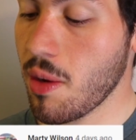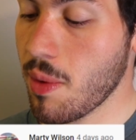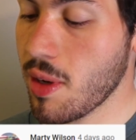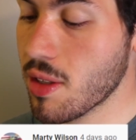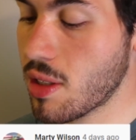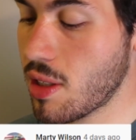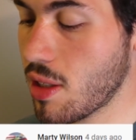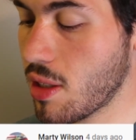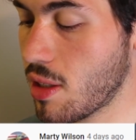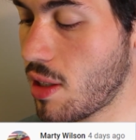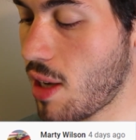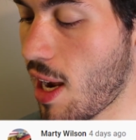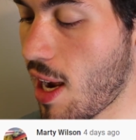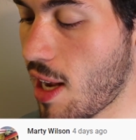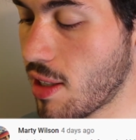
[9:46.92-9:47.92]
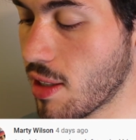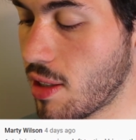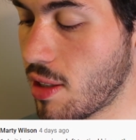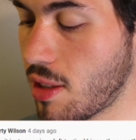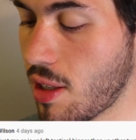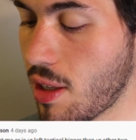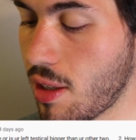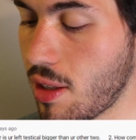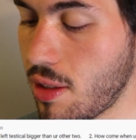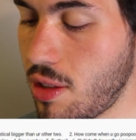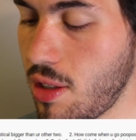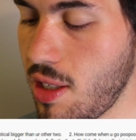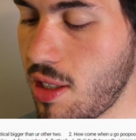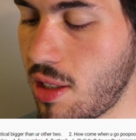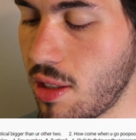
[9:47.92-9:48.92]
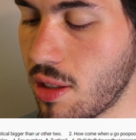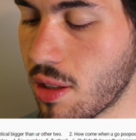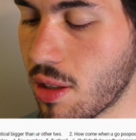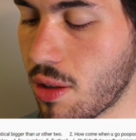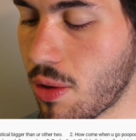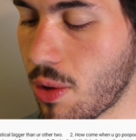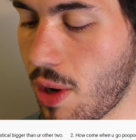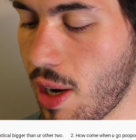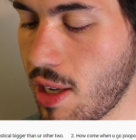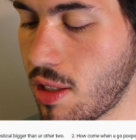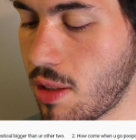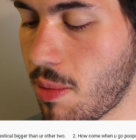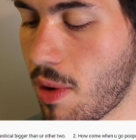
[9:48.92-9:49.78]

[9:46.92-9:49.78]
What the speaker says: Wilson asks, Jesus Christ,